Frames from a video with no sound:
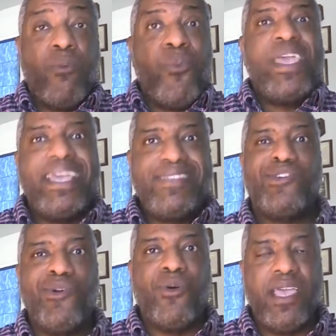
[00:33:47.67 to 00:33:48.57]
that we
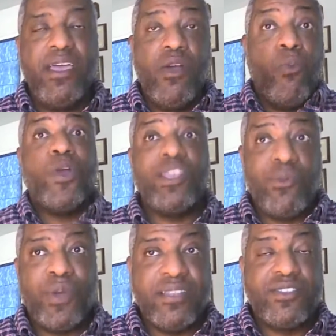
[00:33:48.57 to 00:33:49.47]
enjoy
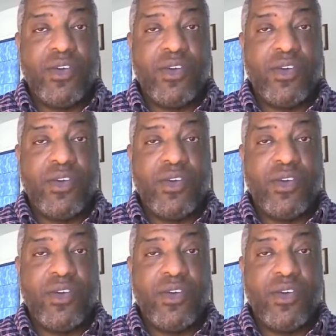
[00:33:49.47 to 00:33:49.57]
working with.